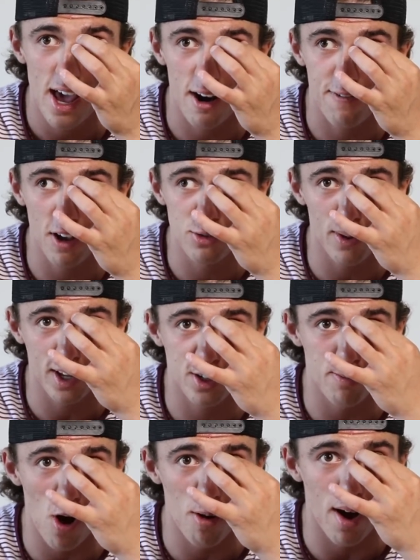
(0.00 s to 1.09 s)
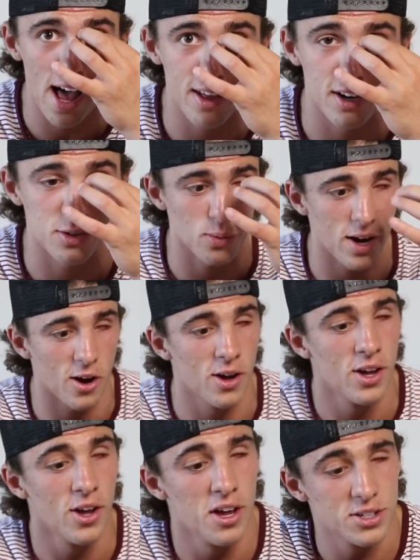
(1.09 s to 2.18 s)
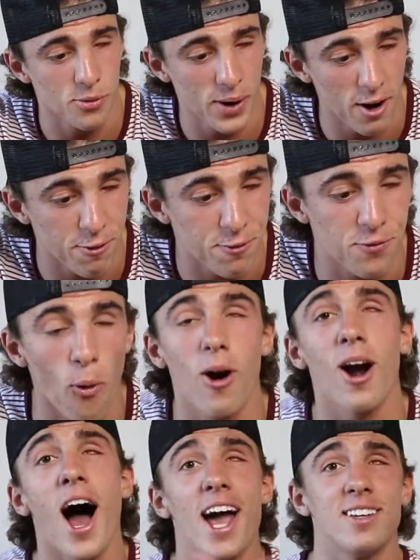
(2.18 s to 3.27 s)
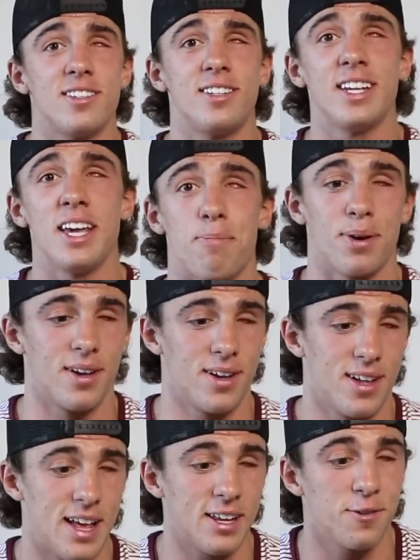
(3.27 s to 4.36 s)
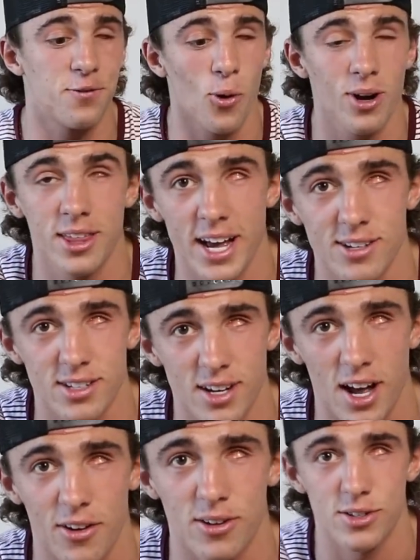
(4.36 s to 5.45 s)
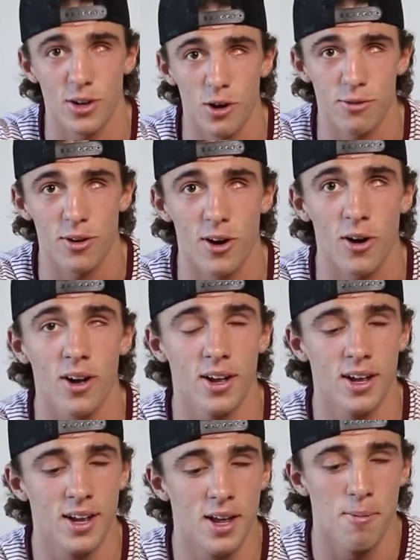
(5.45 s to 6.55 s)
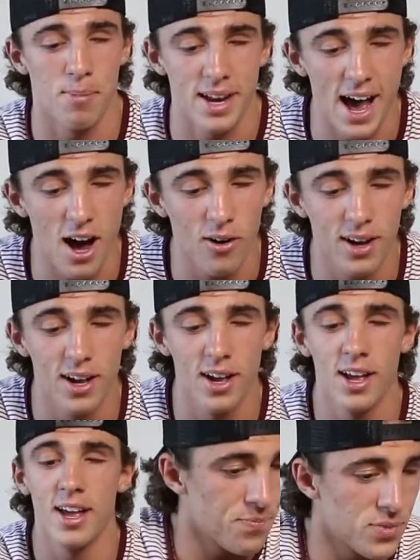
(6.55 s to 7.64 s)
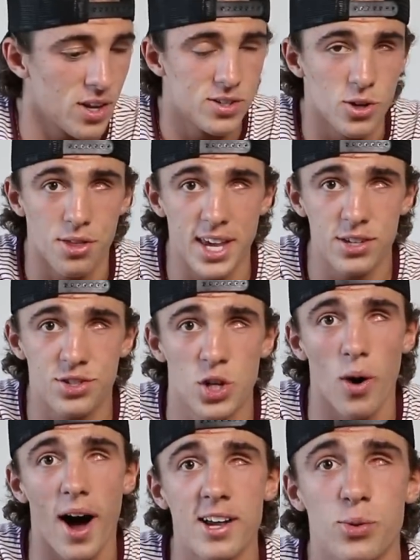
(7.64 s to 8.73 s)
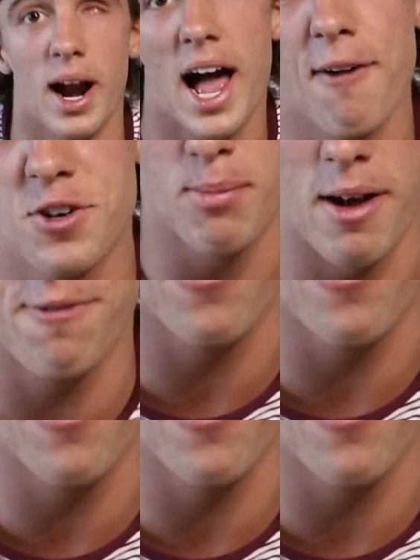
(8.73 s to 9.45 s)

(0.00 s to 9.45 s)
And it feels really small on my eyelid as well. So we are four eyes deep. That's $40,000 overall. But now, so these two eyes were after my